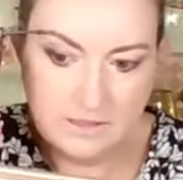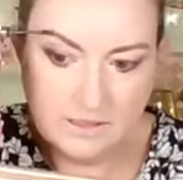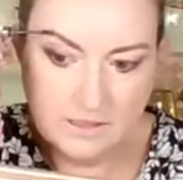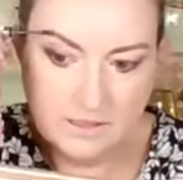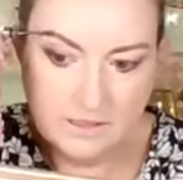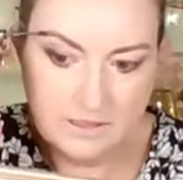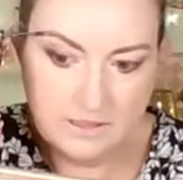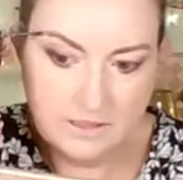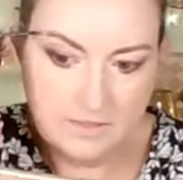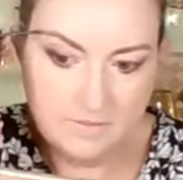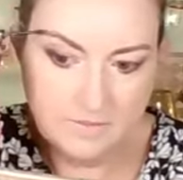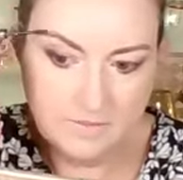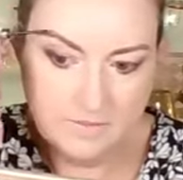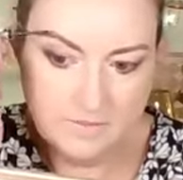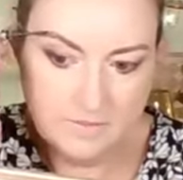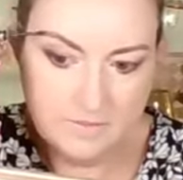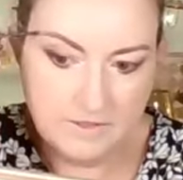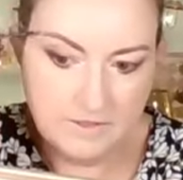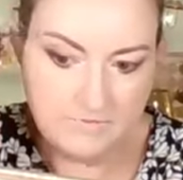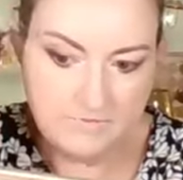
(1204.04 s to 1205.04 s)

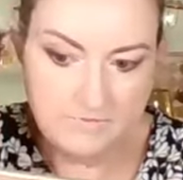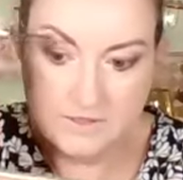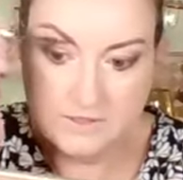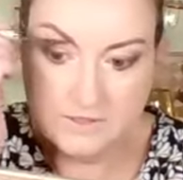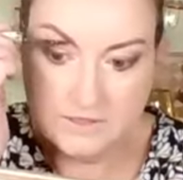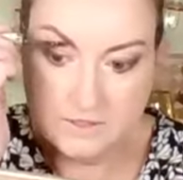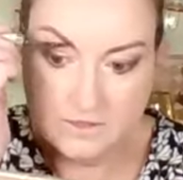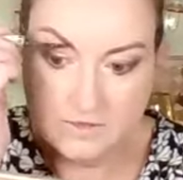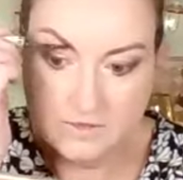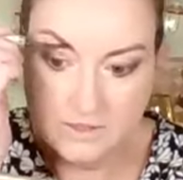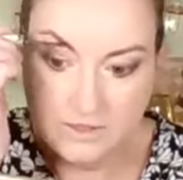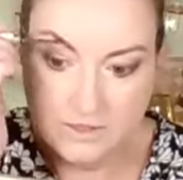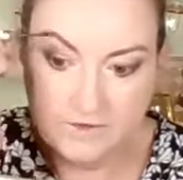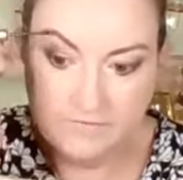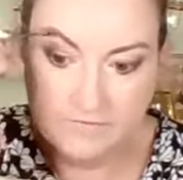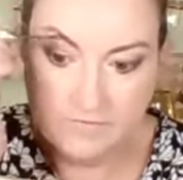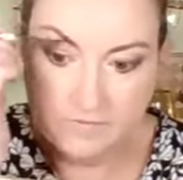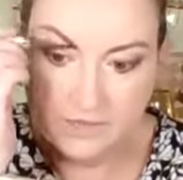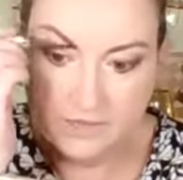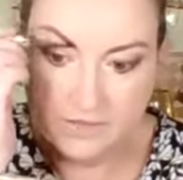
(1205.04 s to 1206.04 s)
If I don't
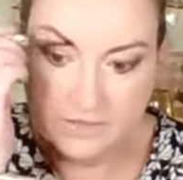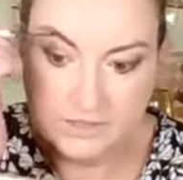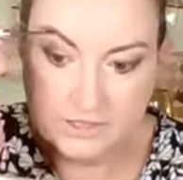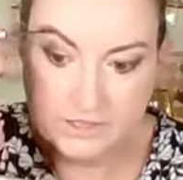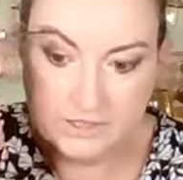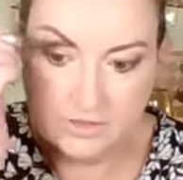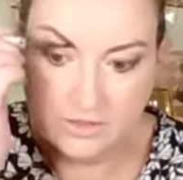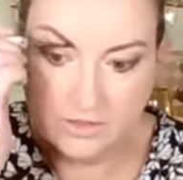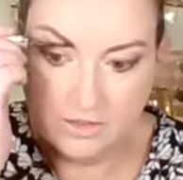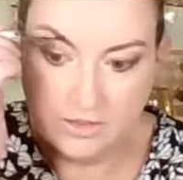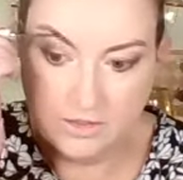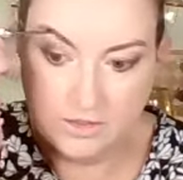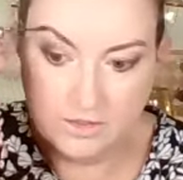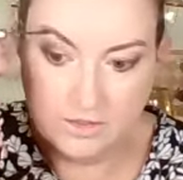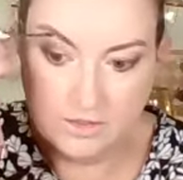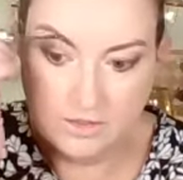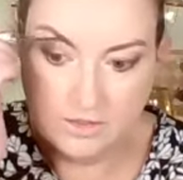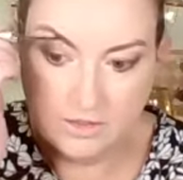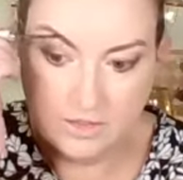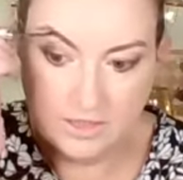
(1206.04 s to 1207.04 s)
have brow gel
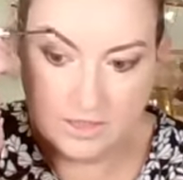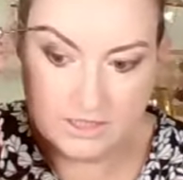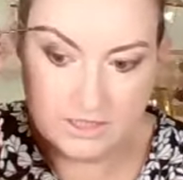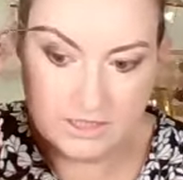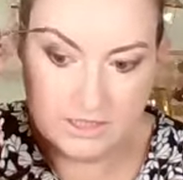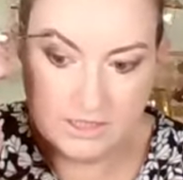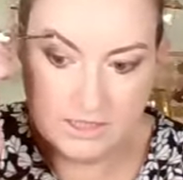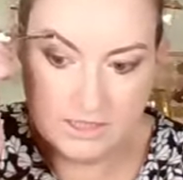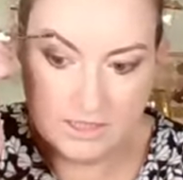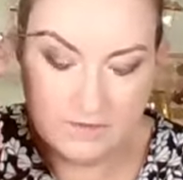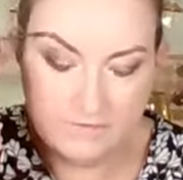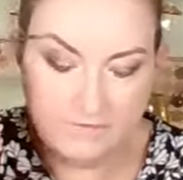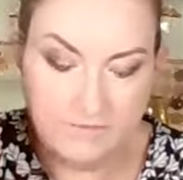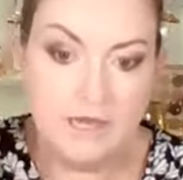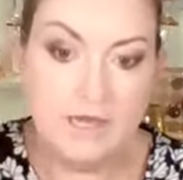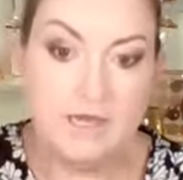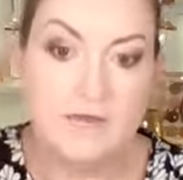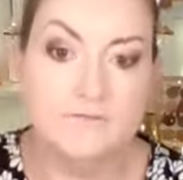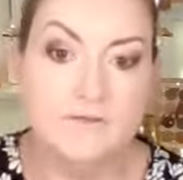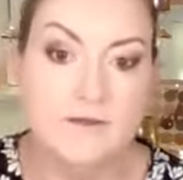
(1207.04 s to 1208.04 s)
on, I actually have
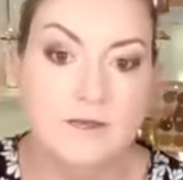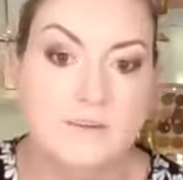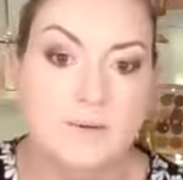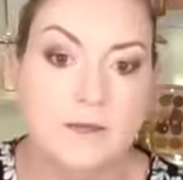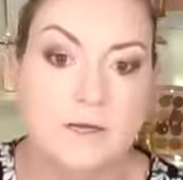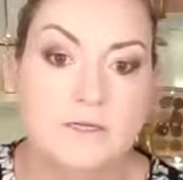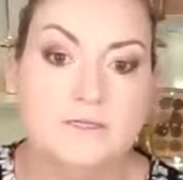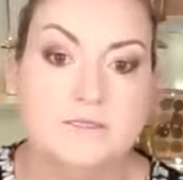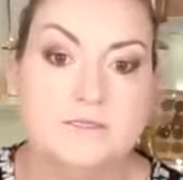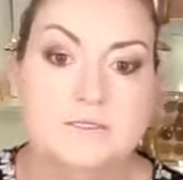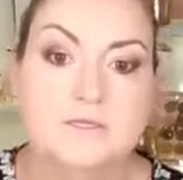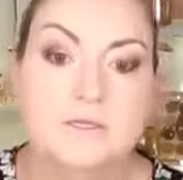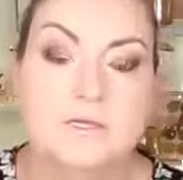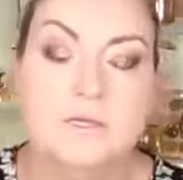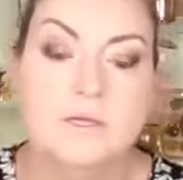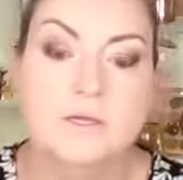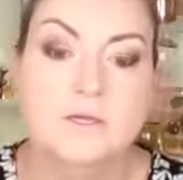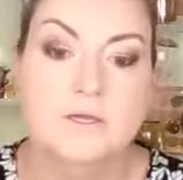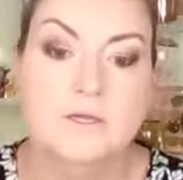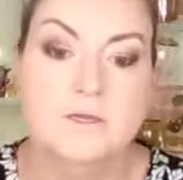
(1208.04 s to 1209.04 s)
half eyebrows.
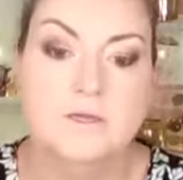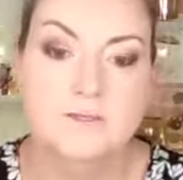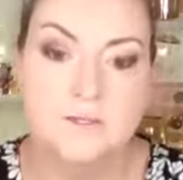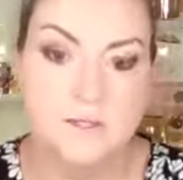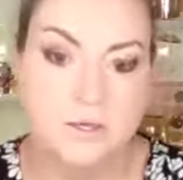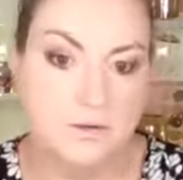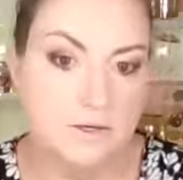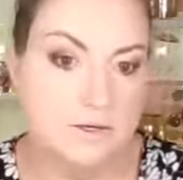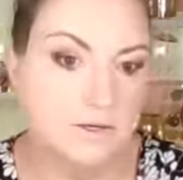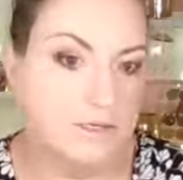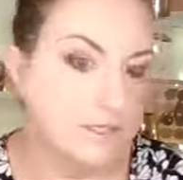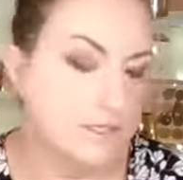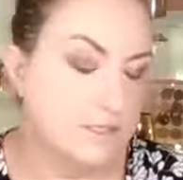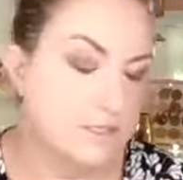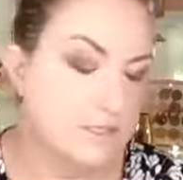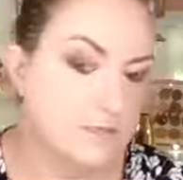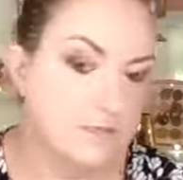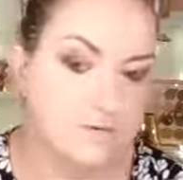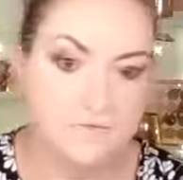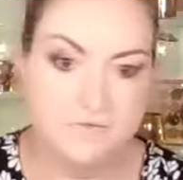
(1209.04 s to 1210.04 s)
So I need to
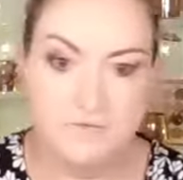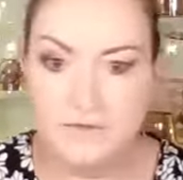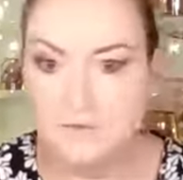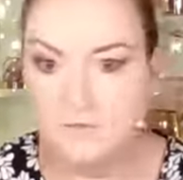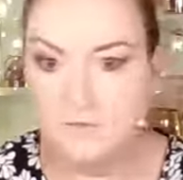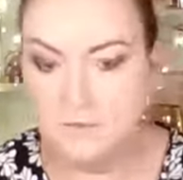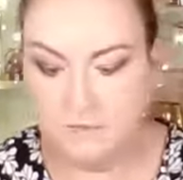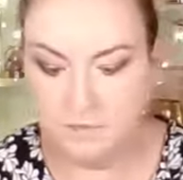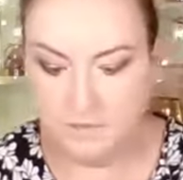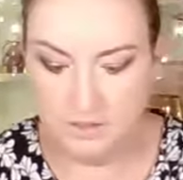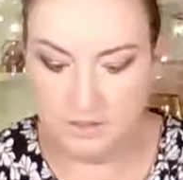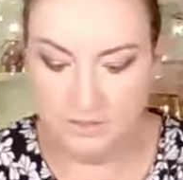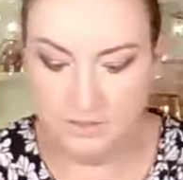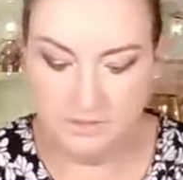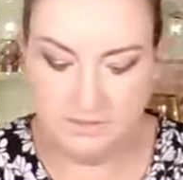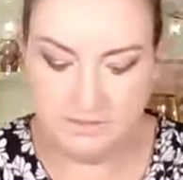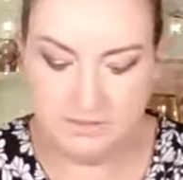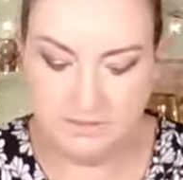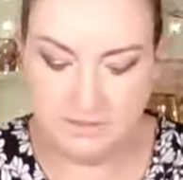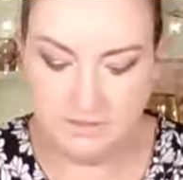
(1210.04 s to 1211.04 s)
sort of keep them
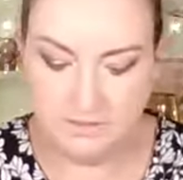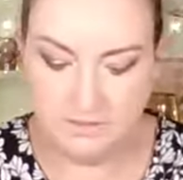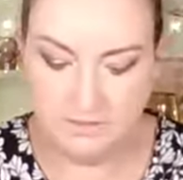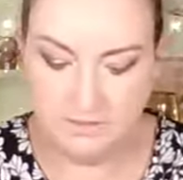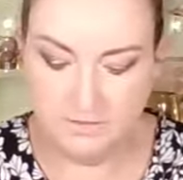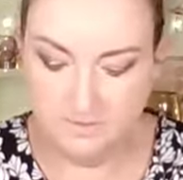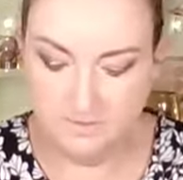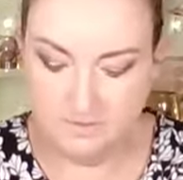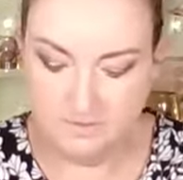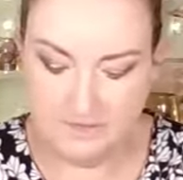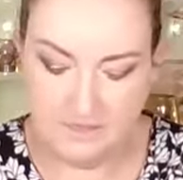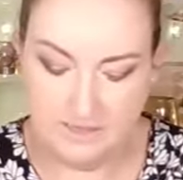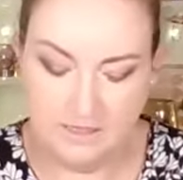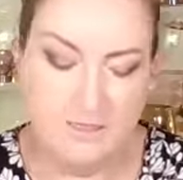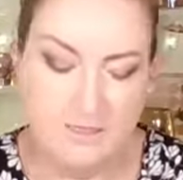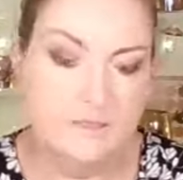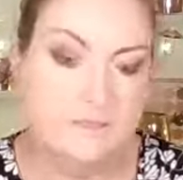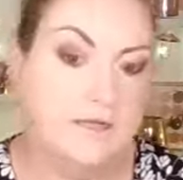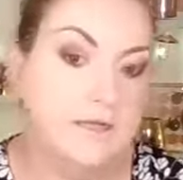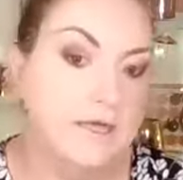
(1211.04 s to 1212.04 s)
going. So
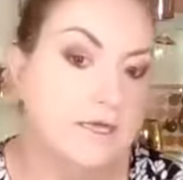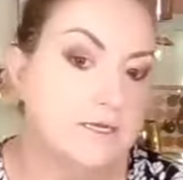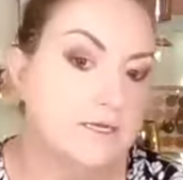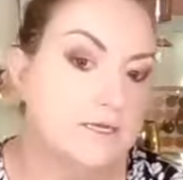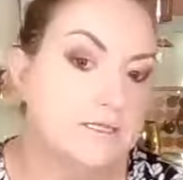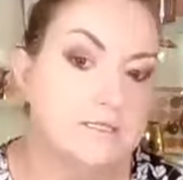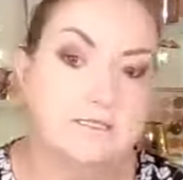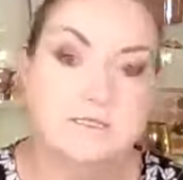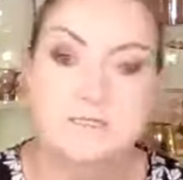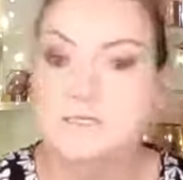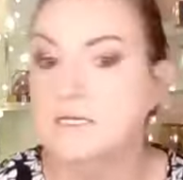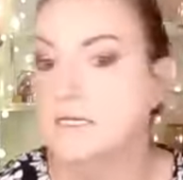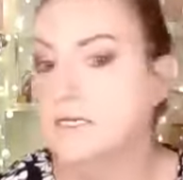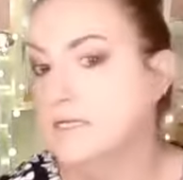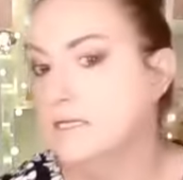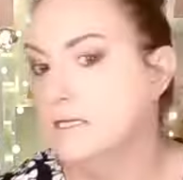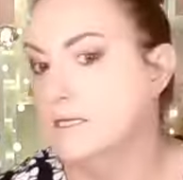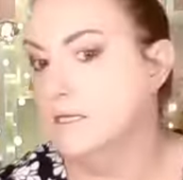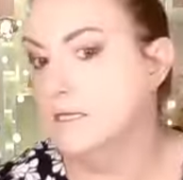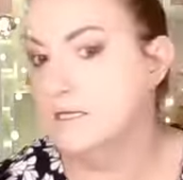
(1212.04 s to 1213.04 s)
that is
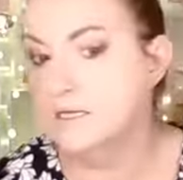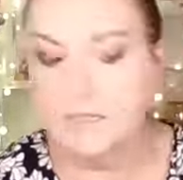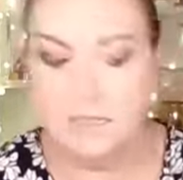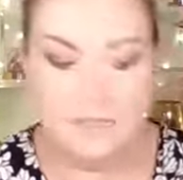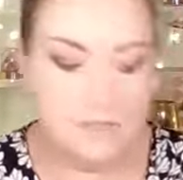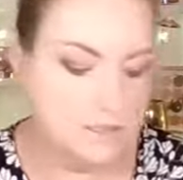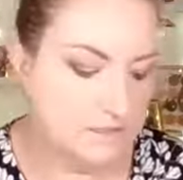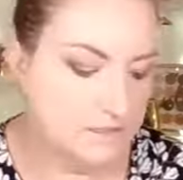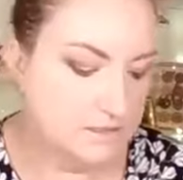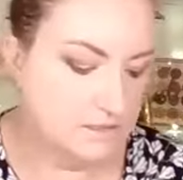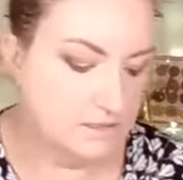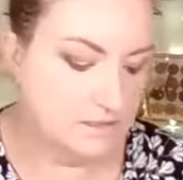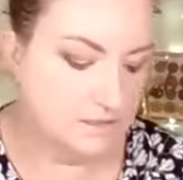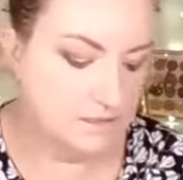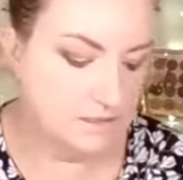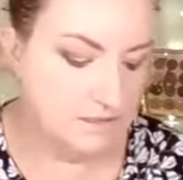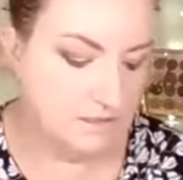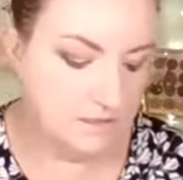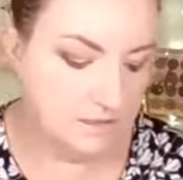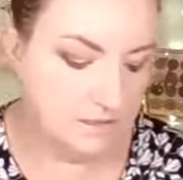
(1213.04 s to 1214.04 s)
done.
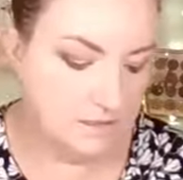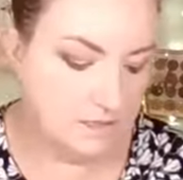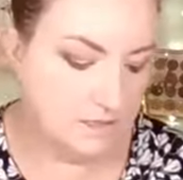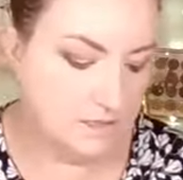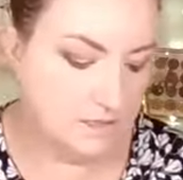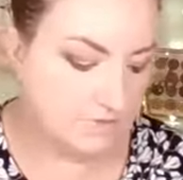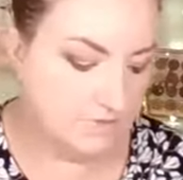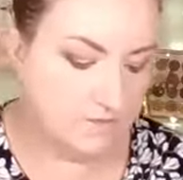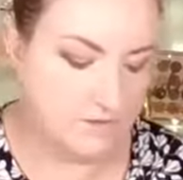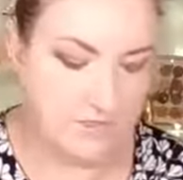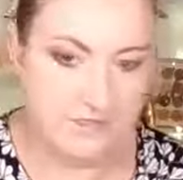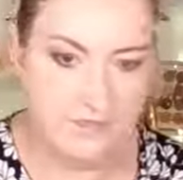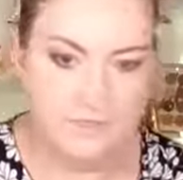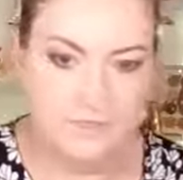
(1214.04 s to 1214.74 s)
I've got